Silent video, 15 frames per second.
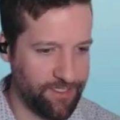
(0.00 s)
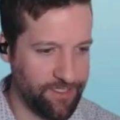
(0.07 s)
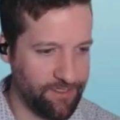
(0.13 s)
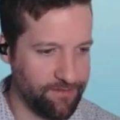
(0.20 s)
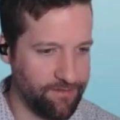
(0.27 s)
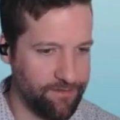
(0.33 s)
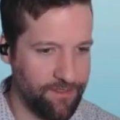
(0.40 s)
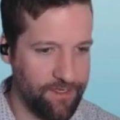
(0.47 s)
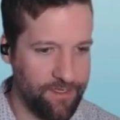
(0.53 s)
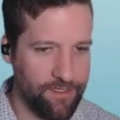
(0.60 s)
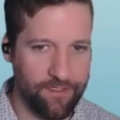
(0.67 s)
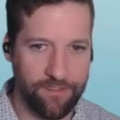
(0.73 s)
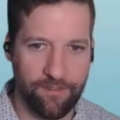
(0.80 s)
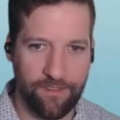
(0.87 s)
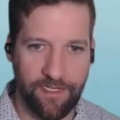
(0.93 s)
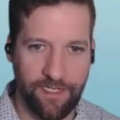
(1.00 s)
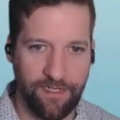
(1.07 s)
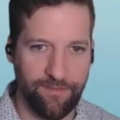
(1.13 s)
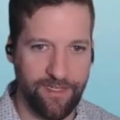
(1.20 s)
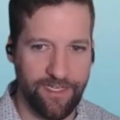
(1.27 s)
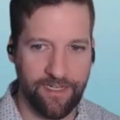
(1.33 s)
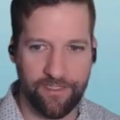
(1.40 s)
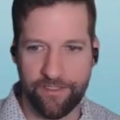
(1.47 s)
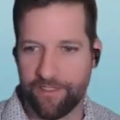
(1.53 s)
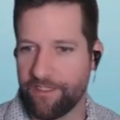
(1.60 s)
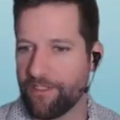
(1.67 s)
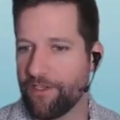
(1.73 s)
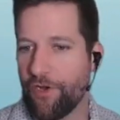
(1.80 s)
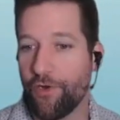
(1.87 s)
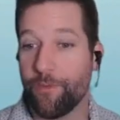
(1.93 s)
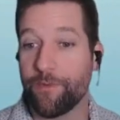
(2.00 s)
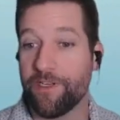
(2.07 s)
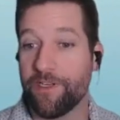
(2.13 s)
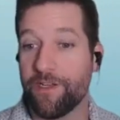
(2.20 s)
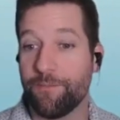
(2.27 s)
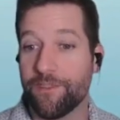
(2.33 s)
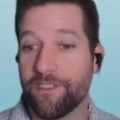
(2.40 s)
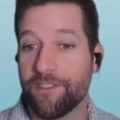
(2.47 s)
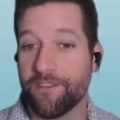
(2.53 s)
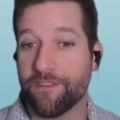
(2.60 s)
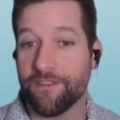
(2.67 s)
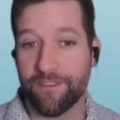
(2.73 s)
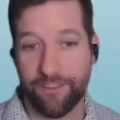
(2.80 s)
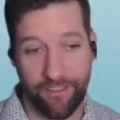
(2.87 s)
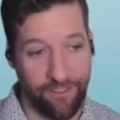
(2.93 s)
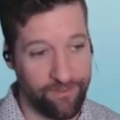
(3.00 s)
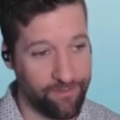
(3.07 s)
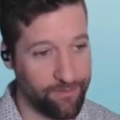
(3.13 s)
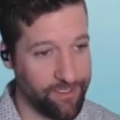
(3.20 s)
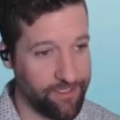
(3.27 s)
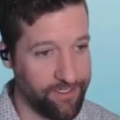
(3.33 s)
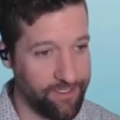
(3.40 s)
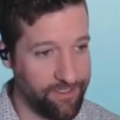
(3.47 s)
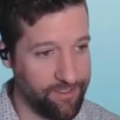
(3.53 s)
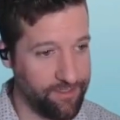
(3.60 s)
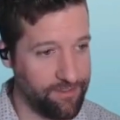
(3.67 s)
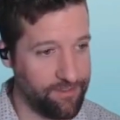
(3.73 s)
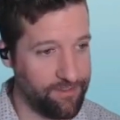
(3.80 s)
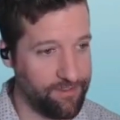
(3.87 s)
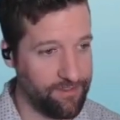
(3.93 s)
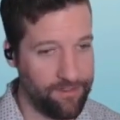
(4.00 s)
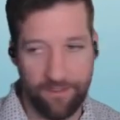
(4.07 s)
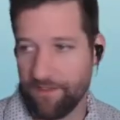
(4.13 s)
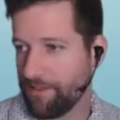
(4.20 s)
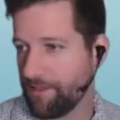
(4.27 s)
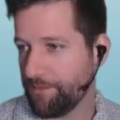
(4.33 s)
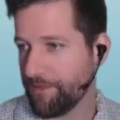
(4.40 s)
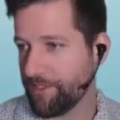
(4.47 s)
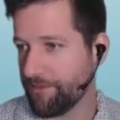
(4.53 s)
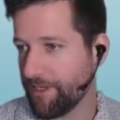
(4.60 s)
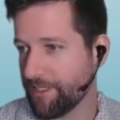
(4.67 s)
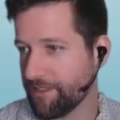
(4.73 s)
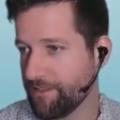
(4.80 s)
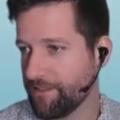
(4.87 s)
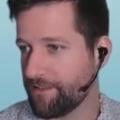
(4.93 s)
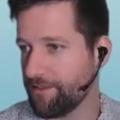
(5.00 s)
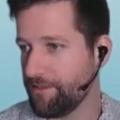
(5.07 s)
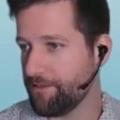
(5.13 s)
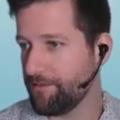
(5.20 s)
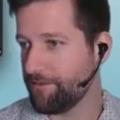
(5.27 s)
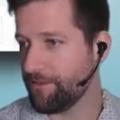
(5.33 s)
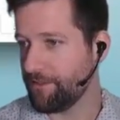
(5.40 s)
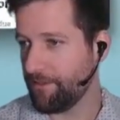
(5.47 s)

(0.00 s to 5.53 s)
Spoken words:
now. So I'm actually going to open up the software here. Let me drag this over.